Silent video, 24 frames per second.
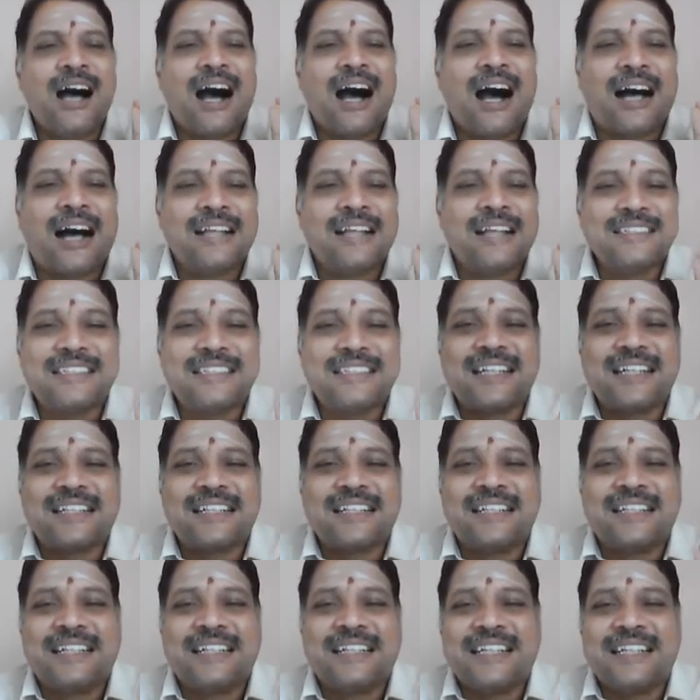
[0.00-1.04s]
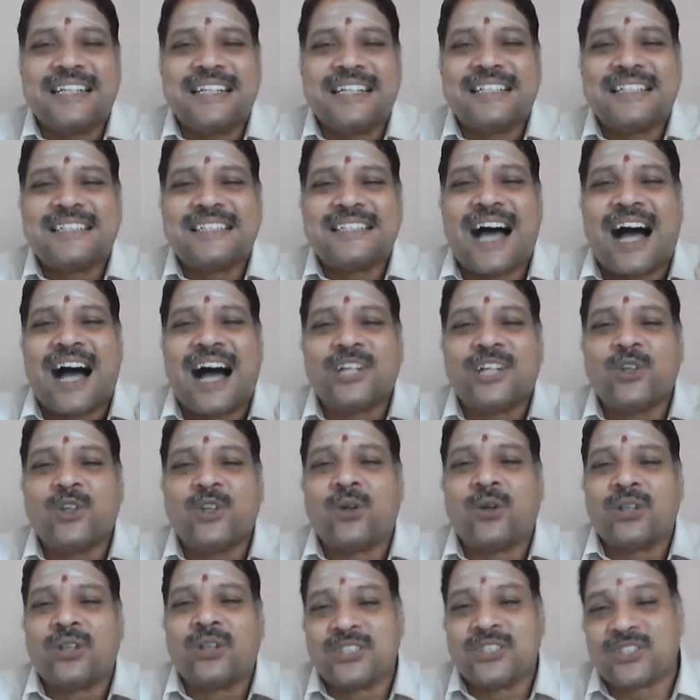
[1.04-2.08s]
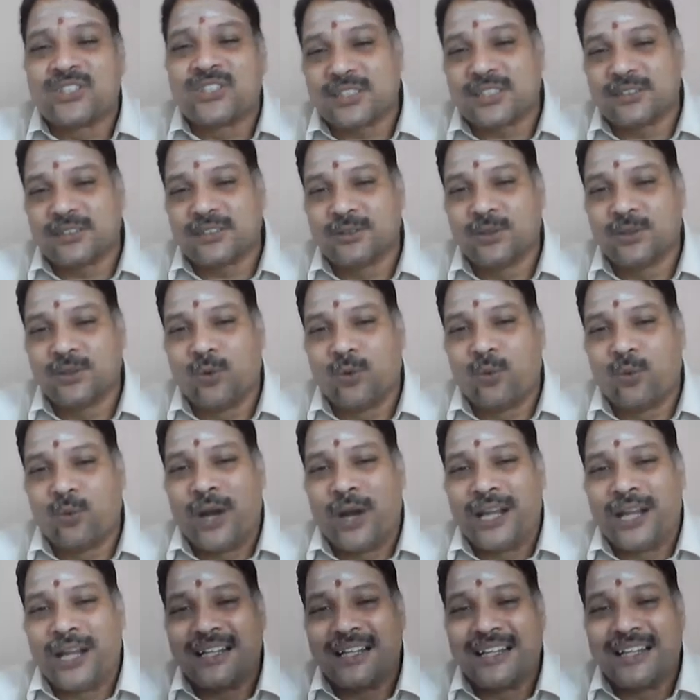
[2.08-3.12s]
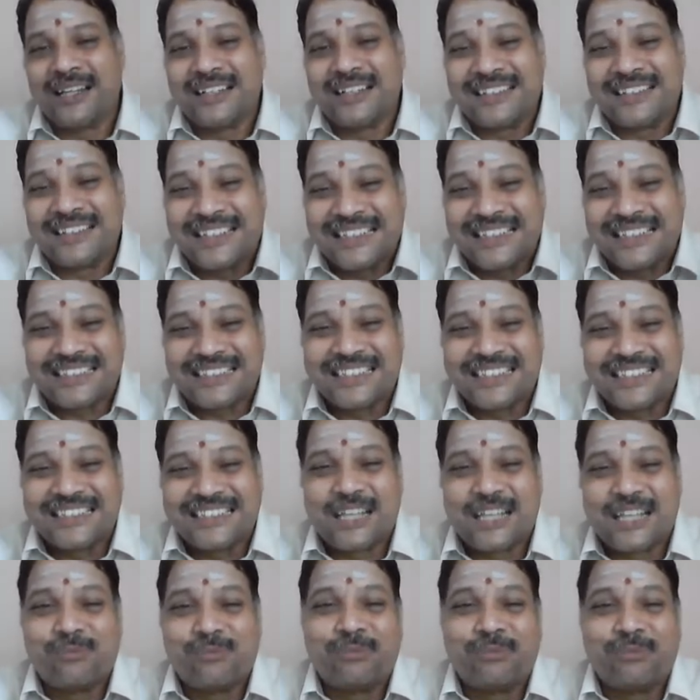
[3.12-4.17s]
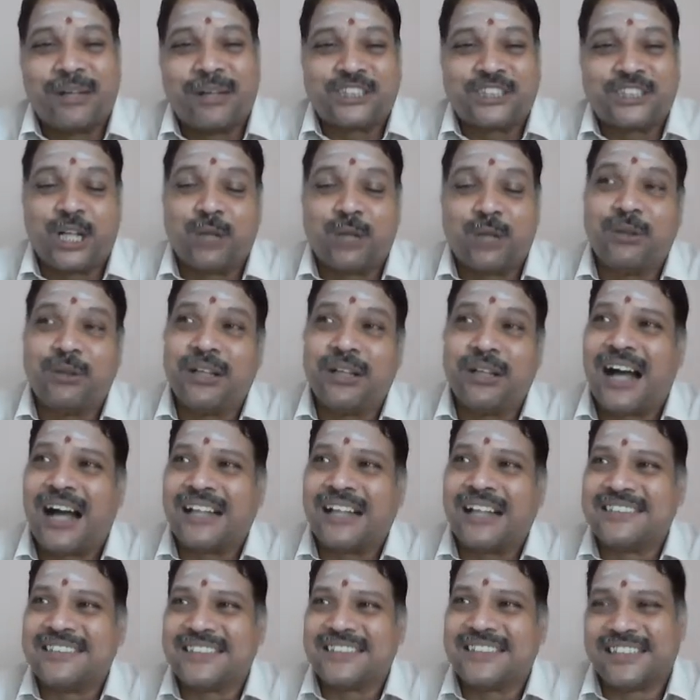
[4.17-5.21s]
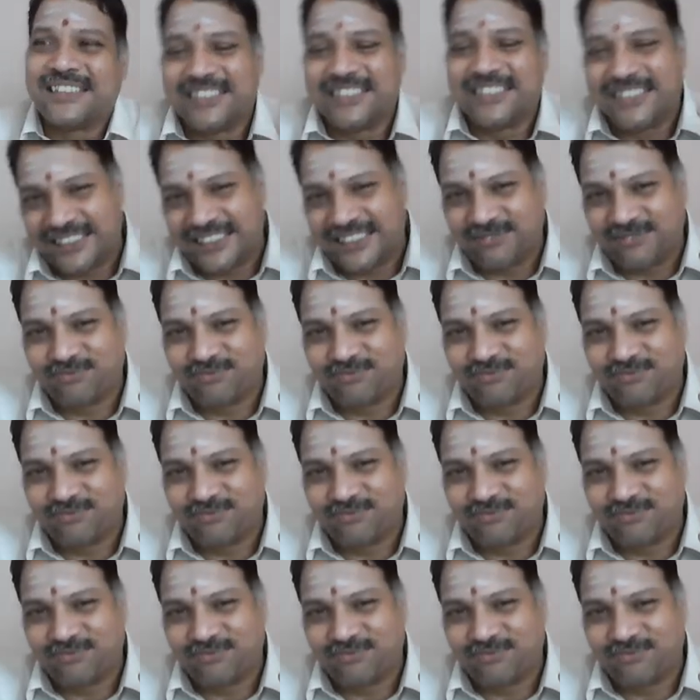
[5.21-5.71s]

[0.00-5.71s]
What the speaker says: Uncertainty is an unknown risk, while risk is a measurable uncertainty.